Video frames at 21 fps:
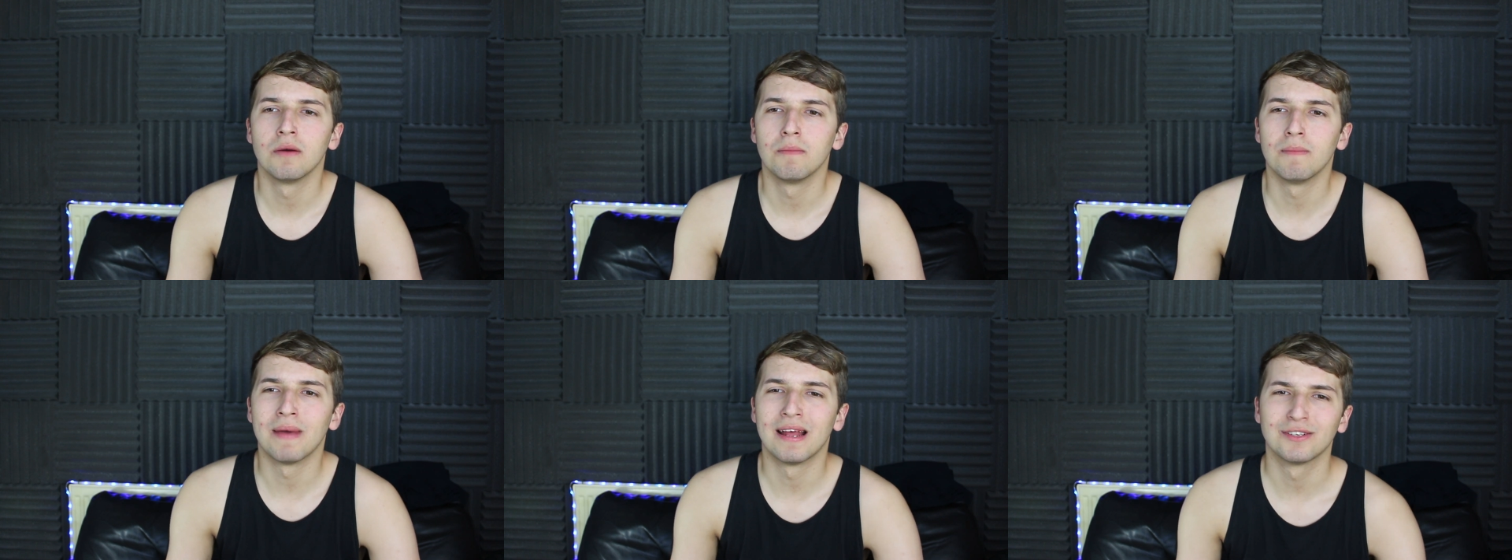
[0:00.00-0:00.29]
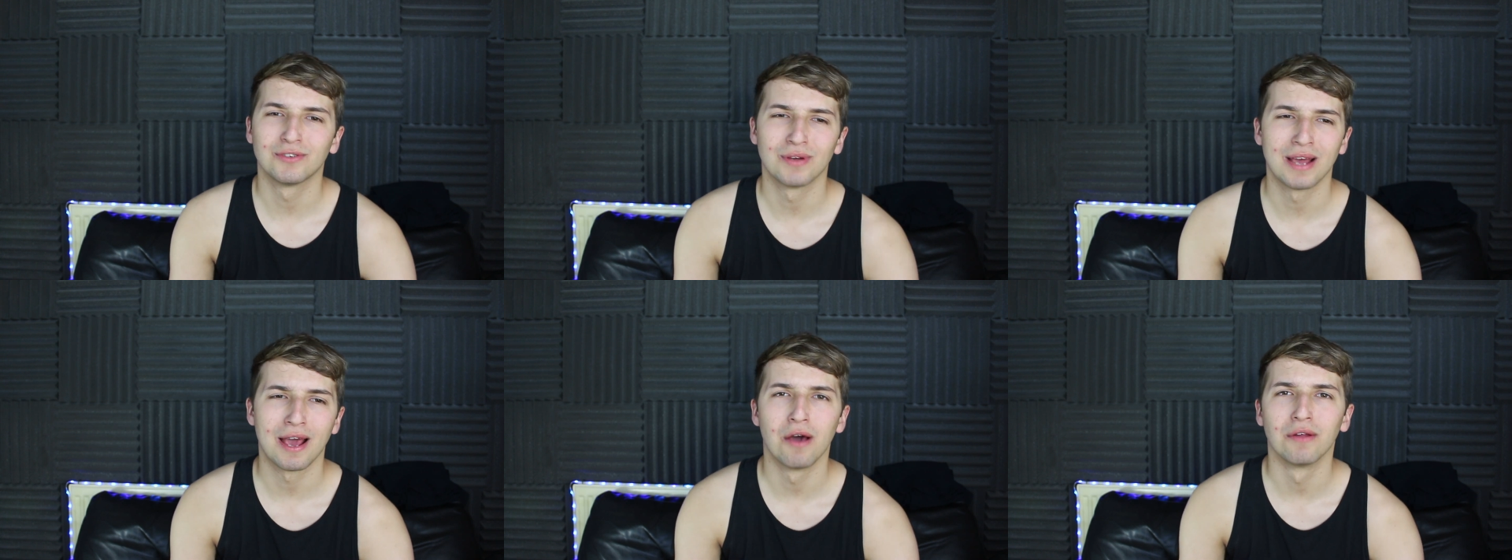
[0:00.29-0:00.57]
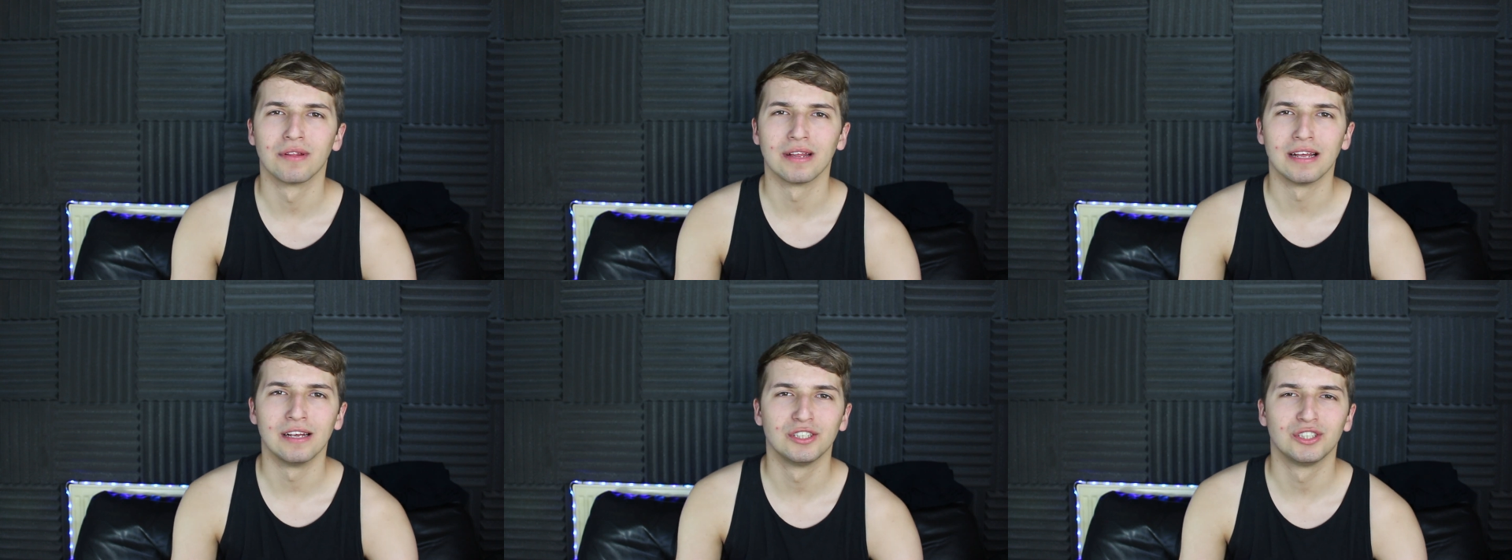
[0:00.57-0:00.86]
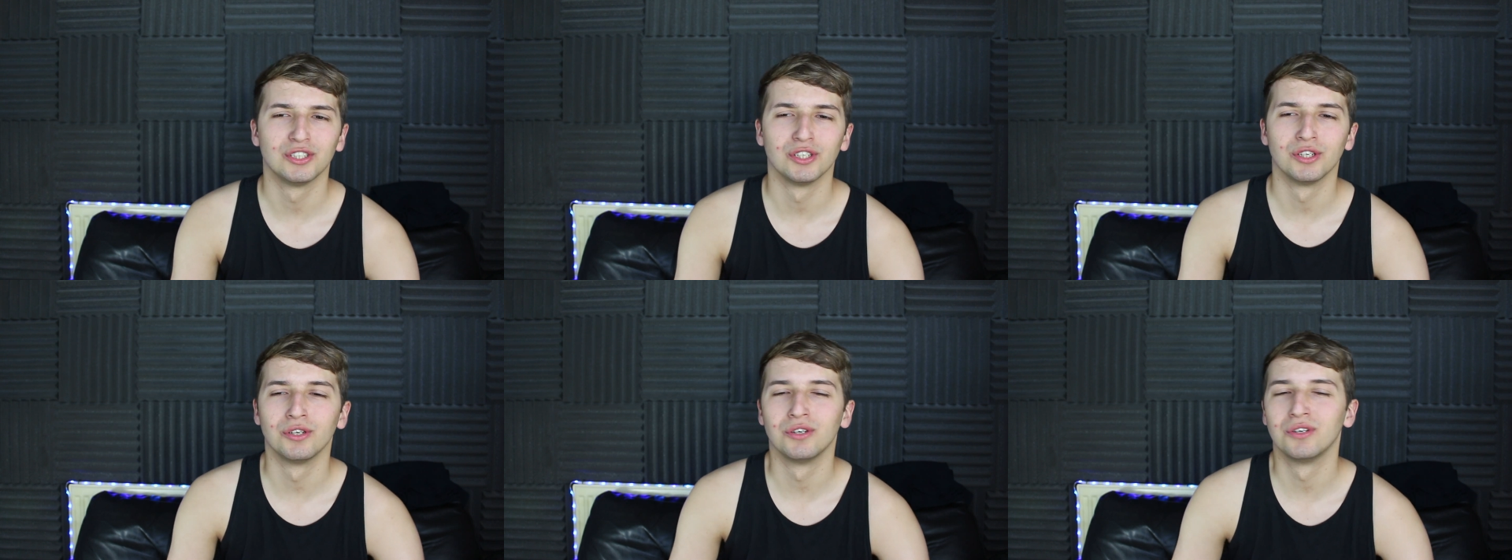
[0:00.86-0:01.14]
mental health
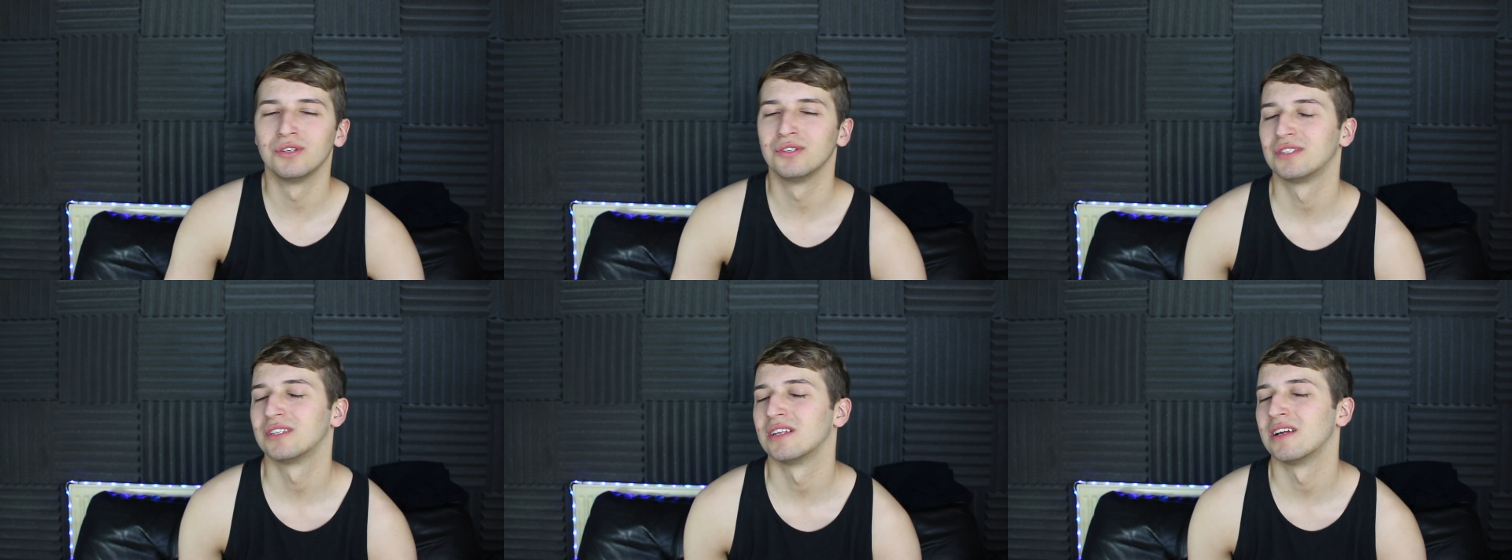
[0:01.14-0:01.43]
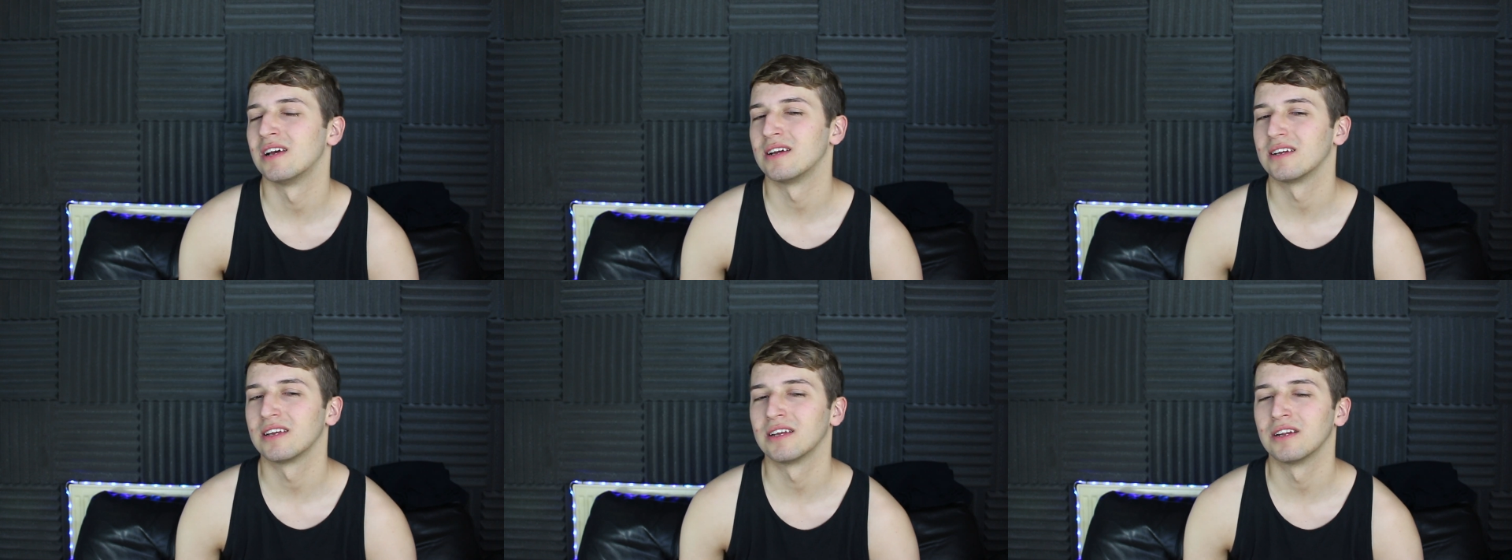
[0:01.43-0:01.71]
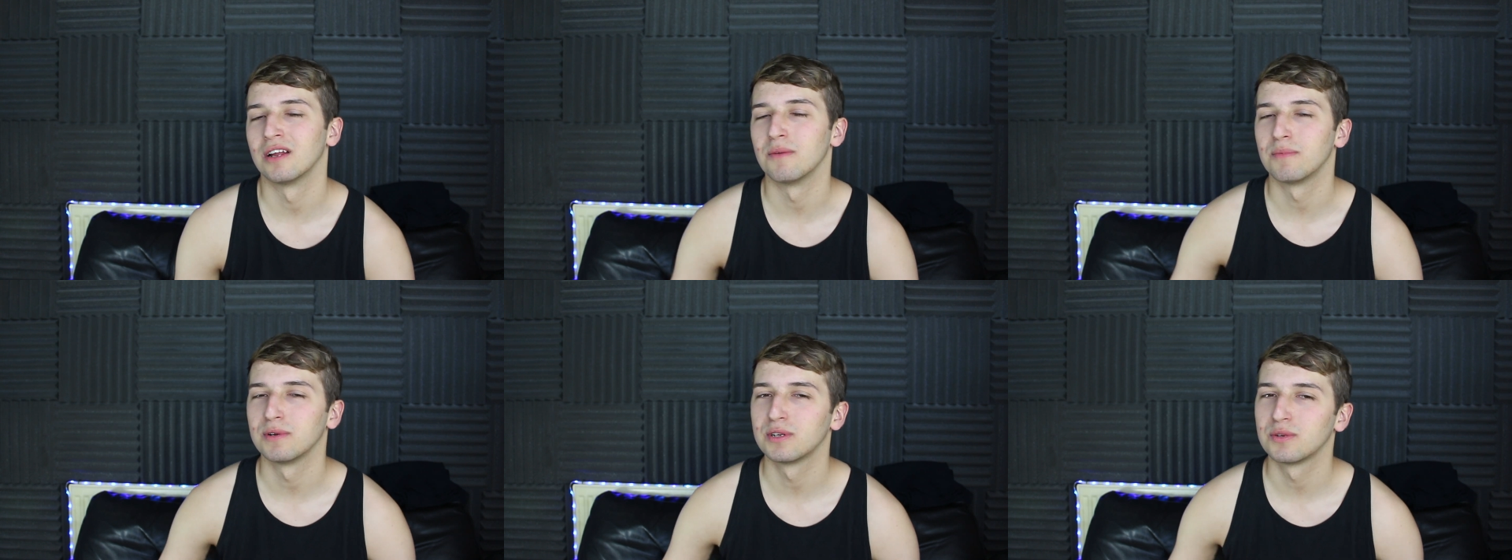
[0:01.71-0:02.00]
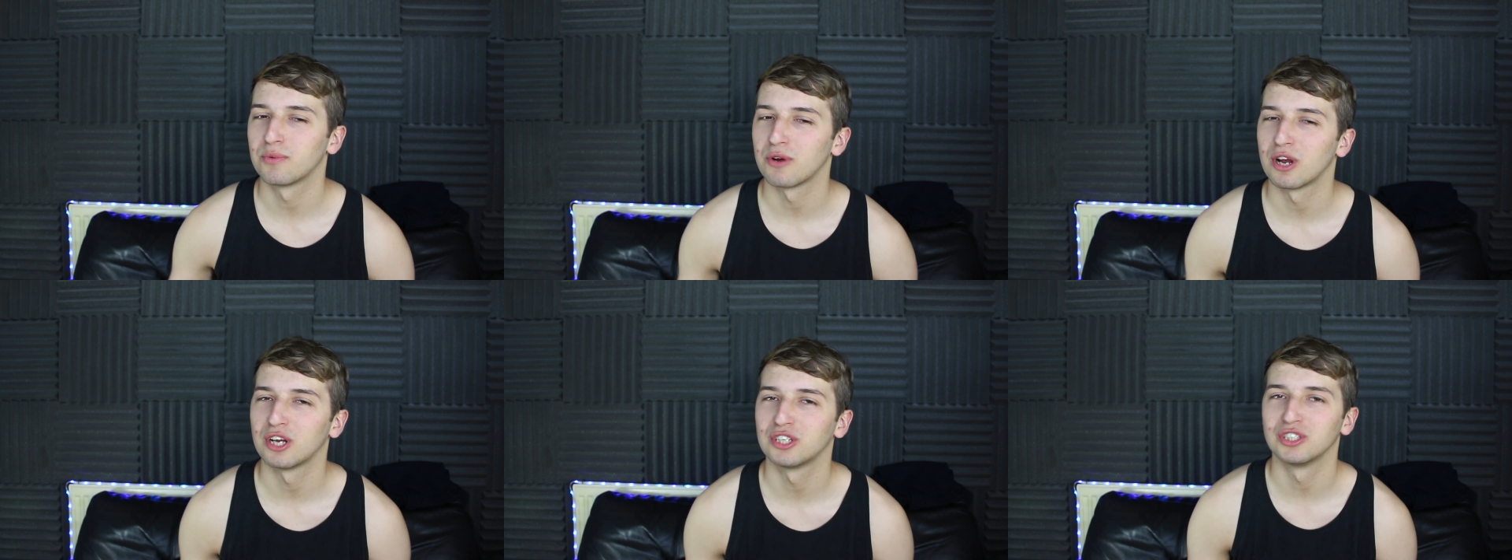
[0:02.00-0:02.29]
issues, like, you know,
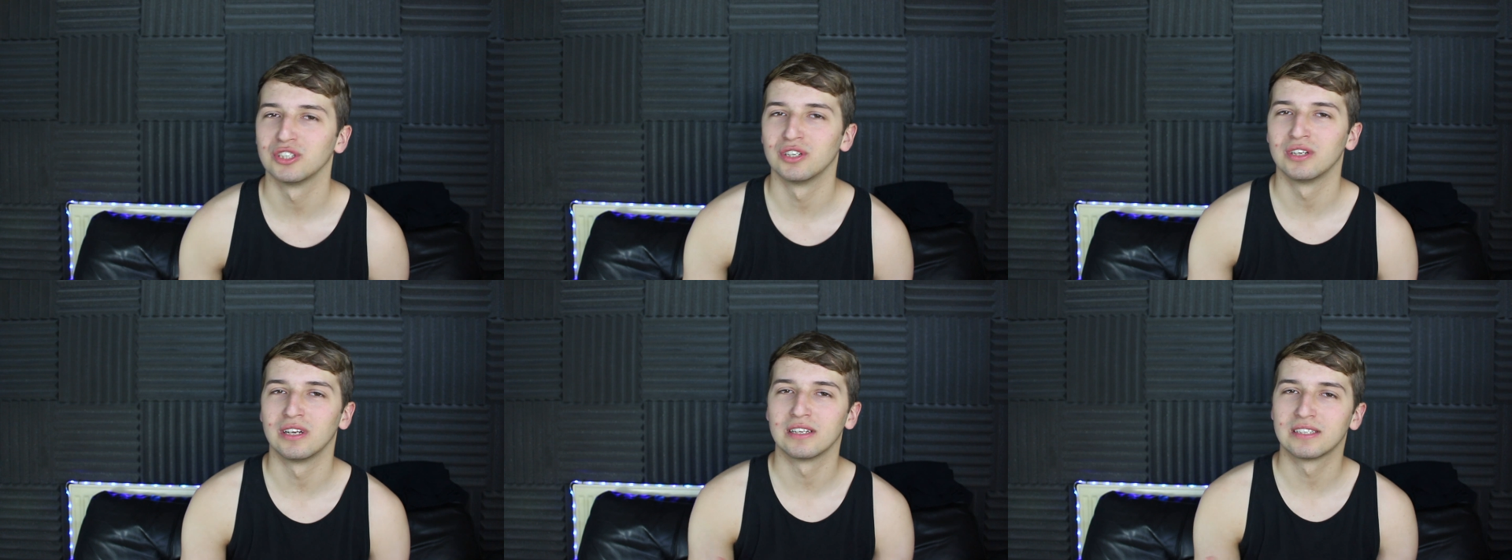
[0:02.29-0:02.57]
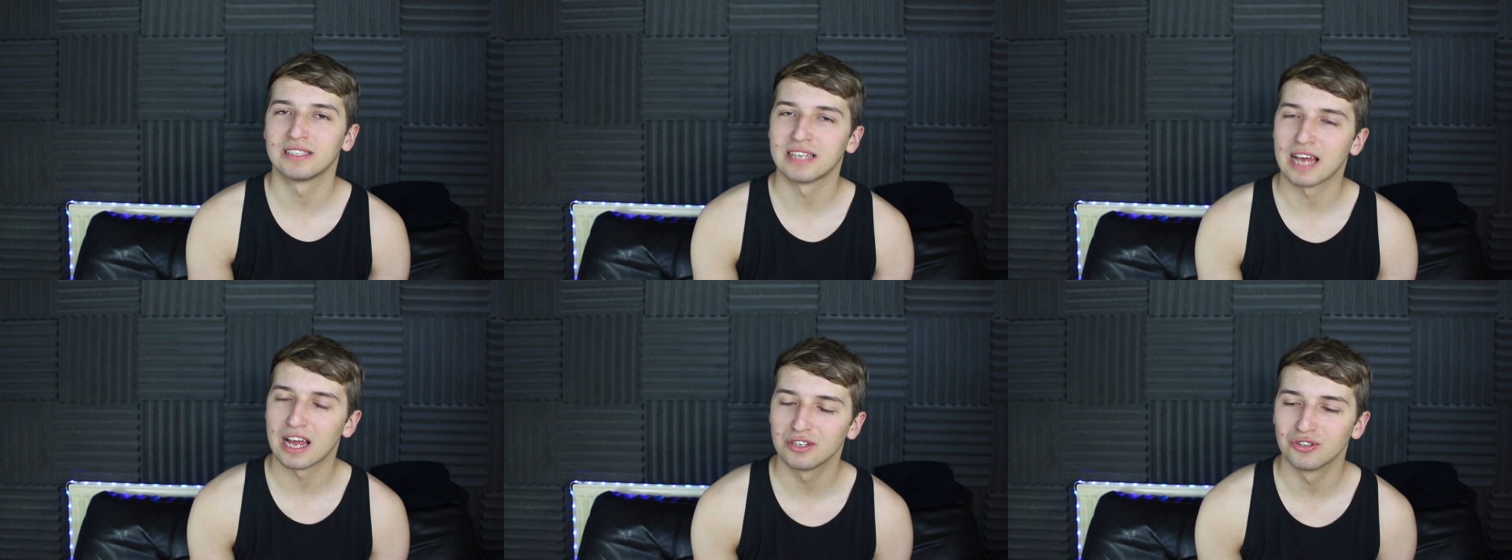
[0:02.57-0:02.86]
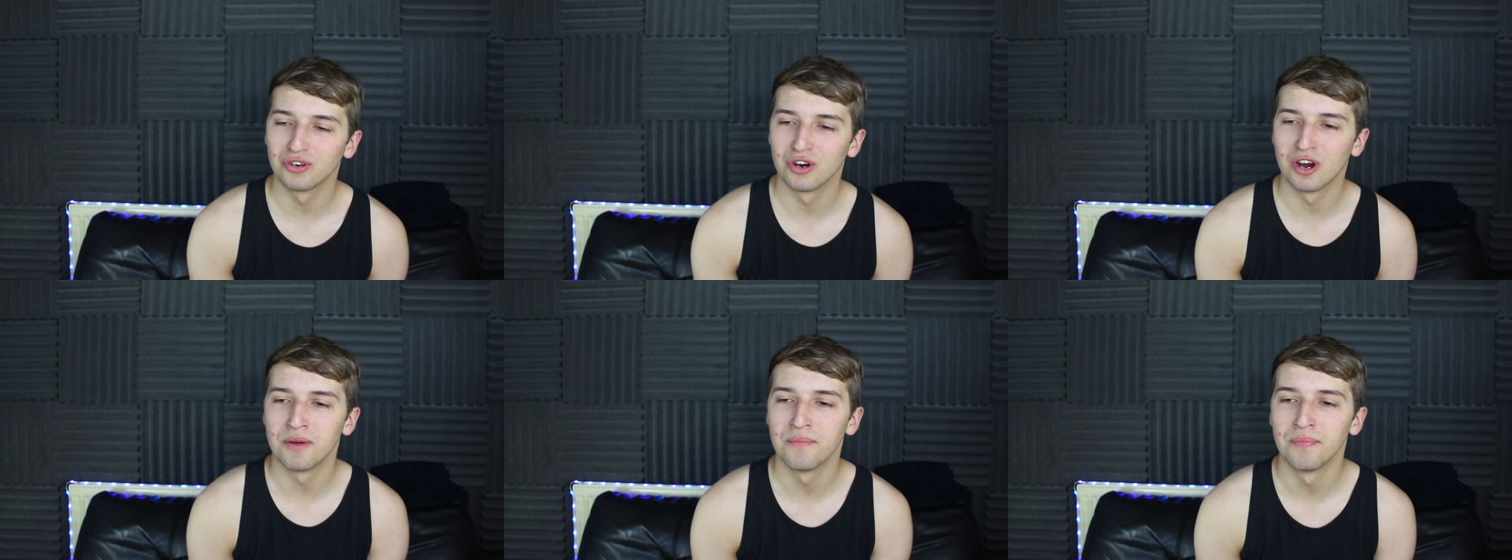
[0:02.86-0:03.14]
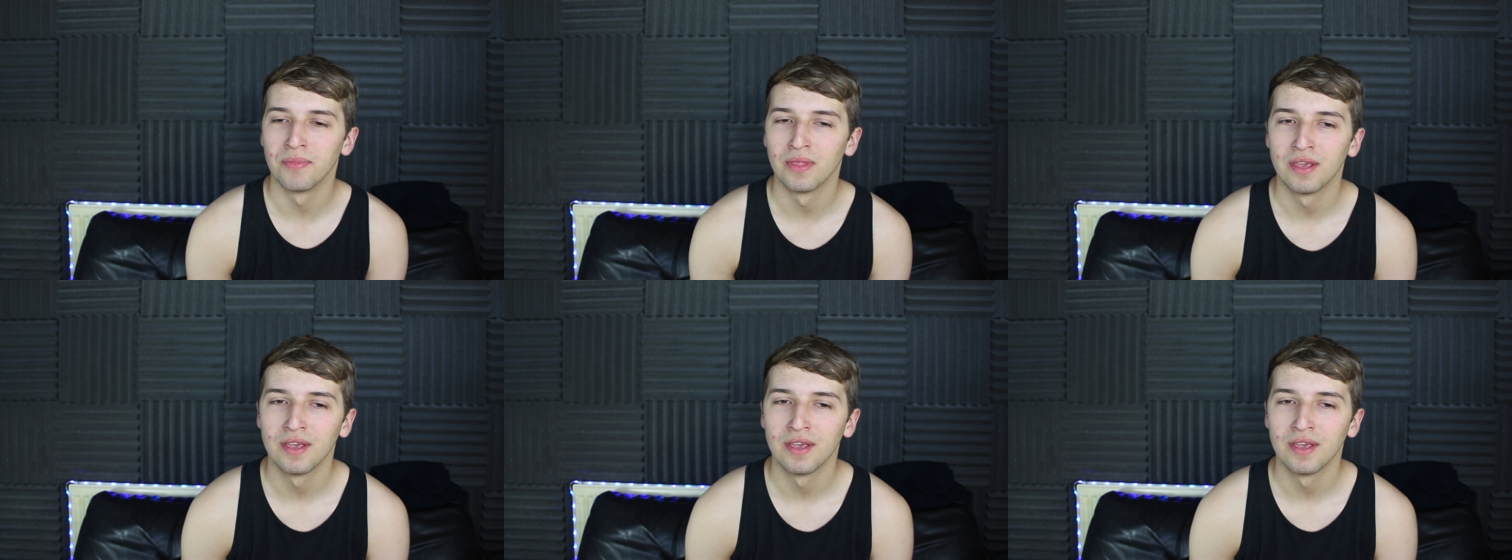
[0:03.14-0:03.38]
depression, etc.